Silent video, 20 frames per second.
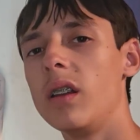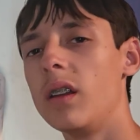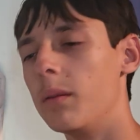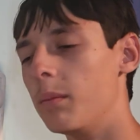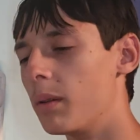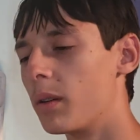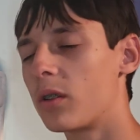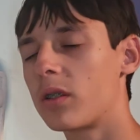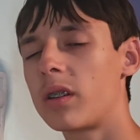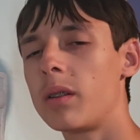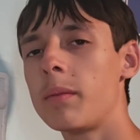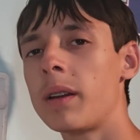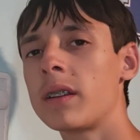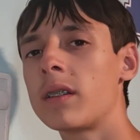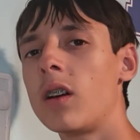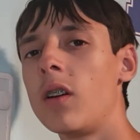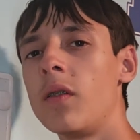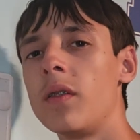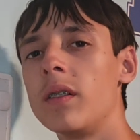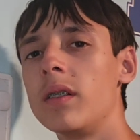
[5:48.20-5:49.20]
Embarrassing
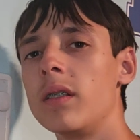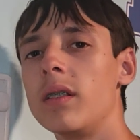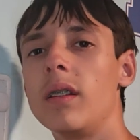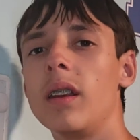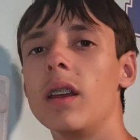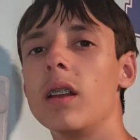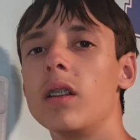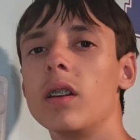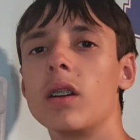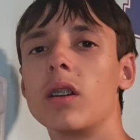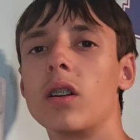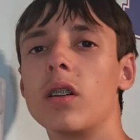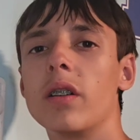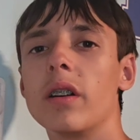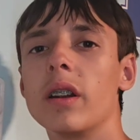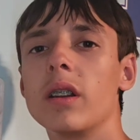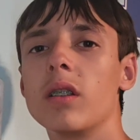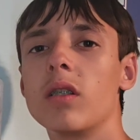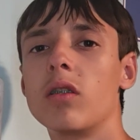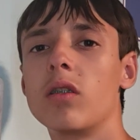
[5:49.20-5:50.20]
myself is a daily
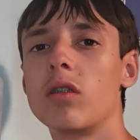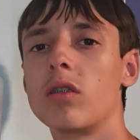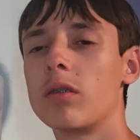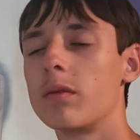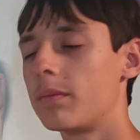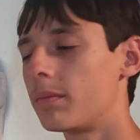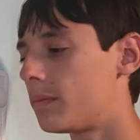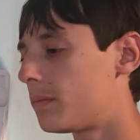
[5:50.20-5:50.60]
occurrence.